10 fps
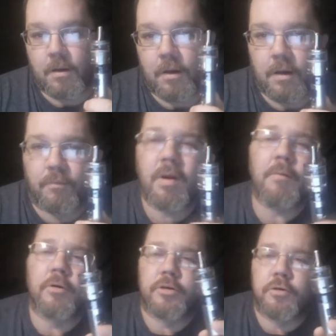What I
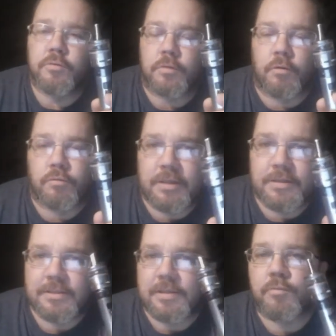want to do on
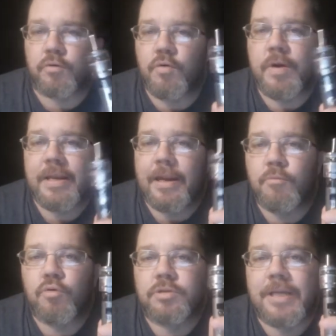this is I'm going to go ahead and I'm
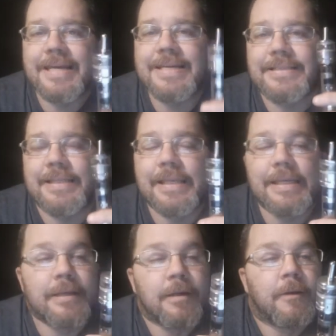going to taste see